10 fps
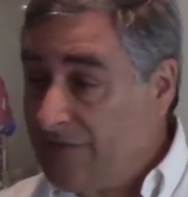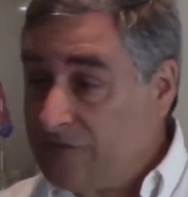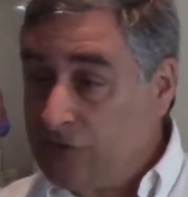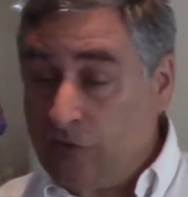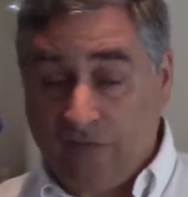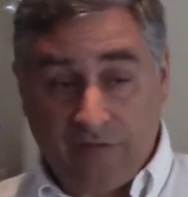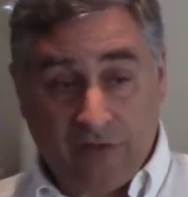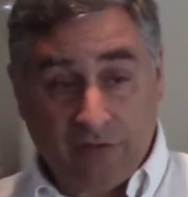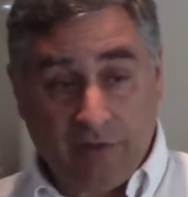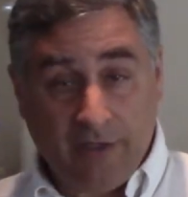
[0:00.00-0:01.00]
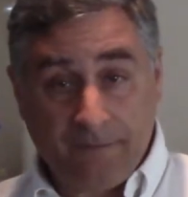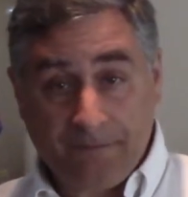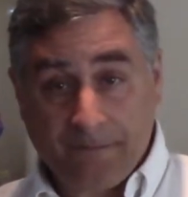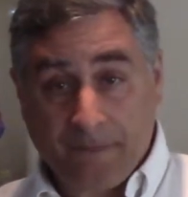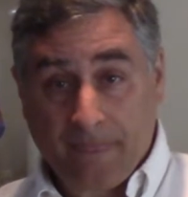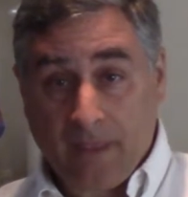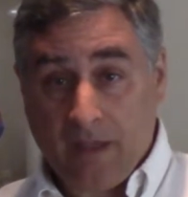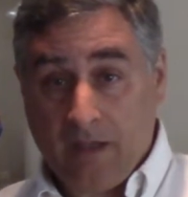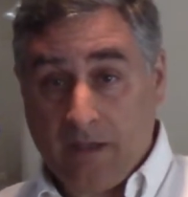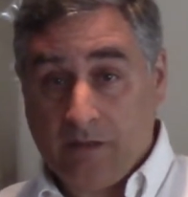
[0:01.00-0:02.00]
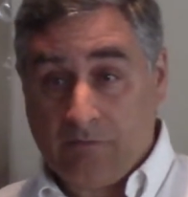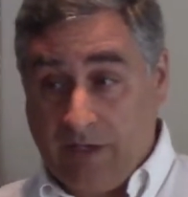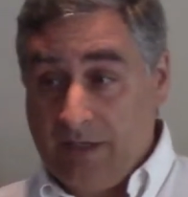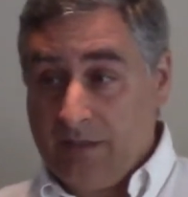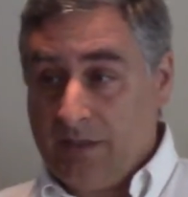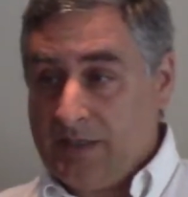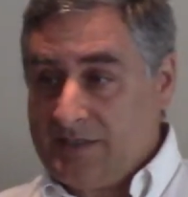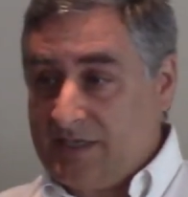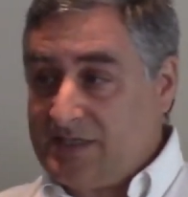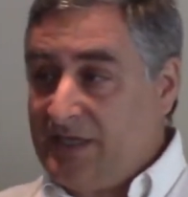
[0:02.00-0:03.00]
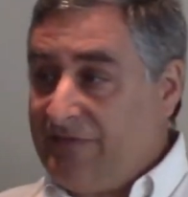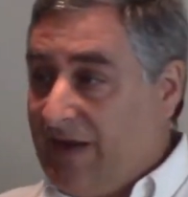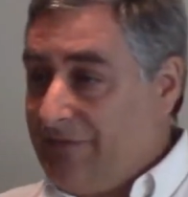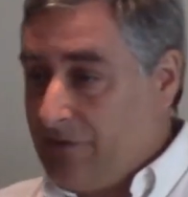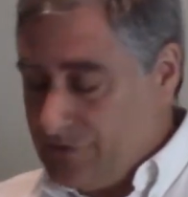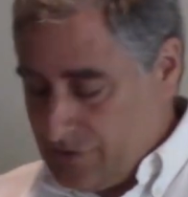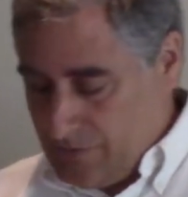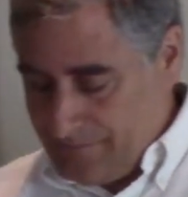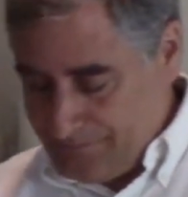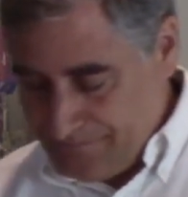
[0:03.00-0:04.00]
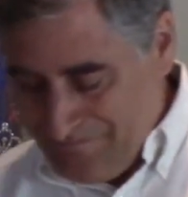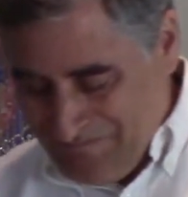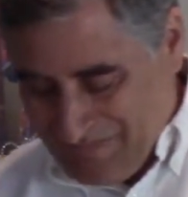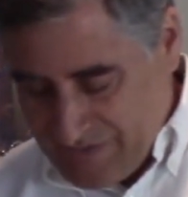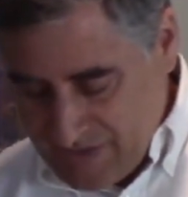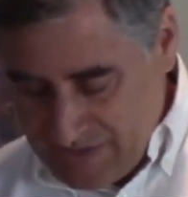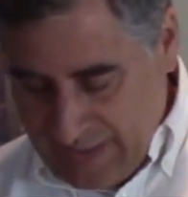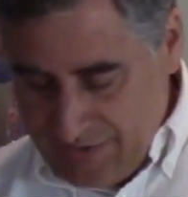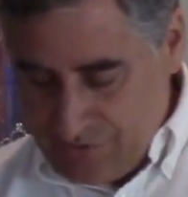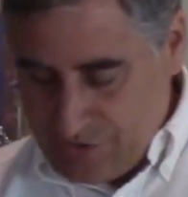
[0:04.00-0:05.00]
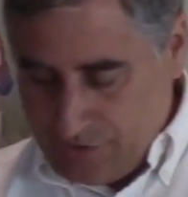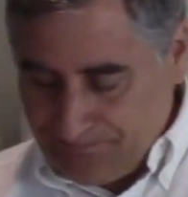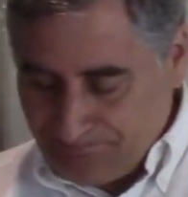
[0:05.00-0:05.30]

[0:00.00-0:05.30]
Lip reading: 53, right? 65 years ago, 68 years ago.